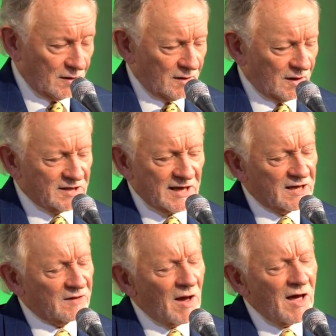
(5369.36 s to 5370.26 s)
and
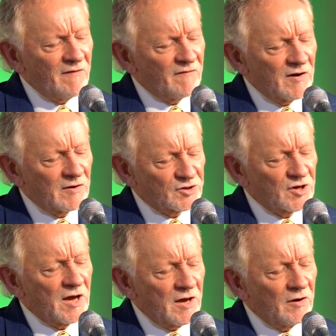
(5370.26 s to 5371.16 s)
taken my fair
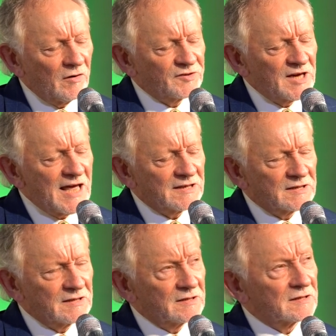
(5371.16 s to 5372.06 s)
share of chances.